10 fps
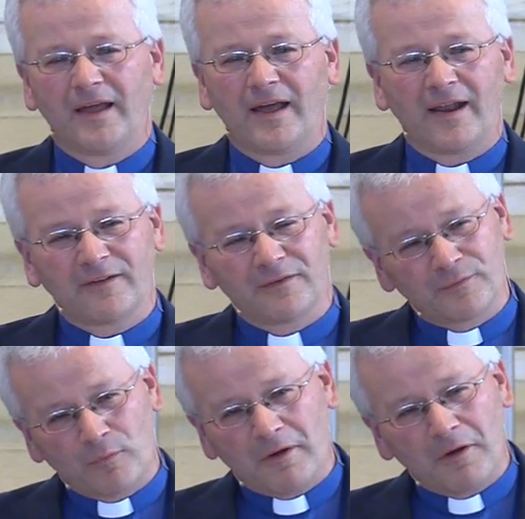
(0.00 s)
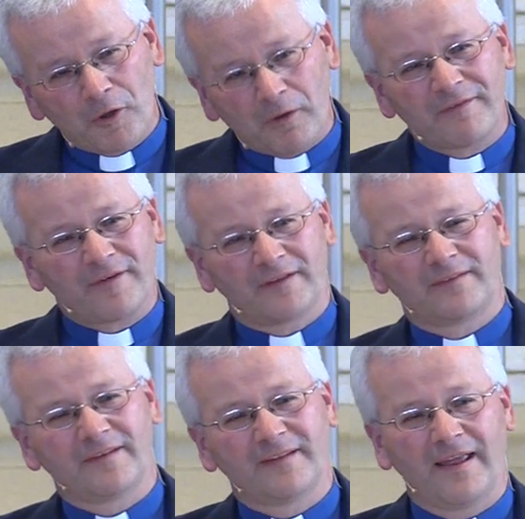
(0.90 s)
And I just want all of us
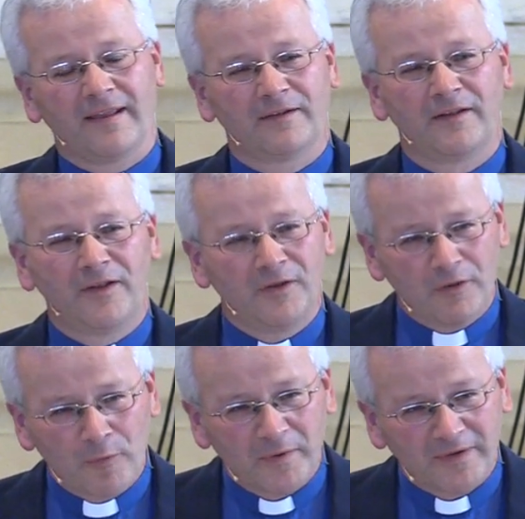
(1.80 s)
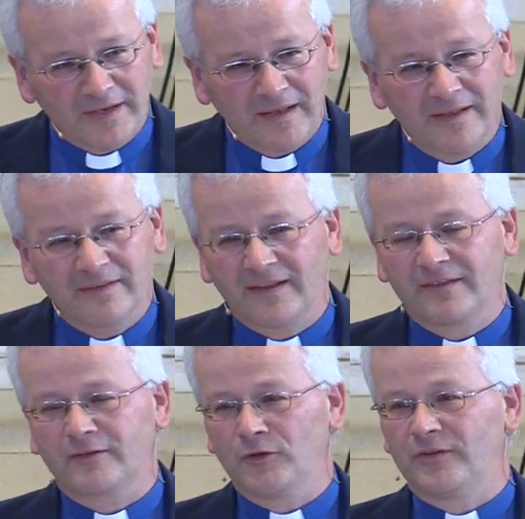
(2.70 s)
today, nobody is
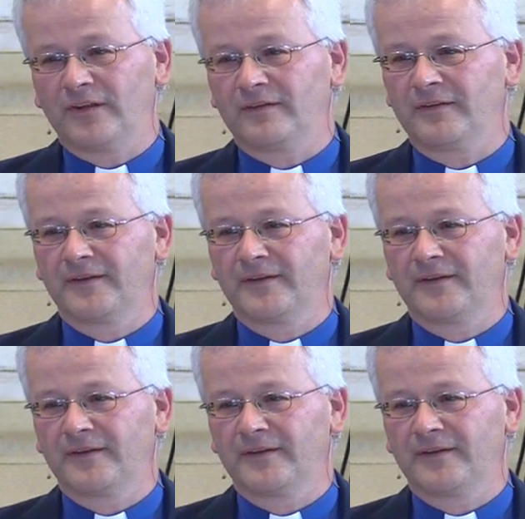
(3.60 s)
excluded.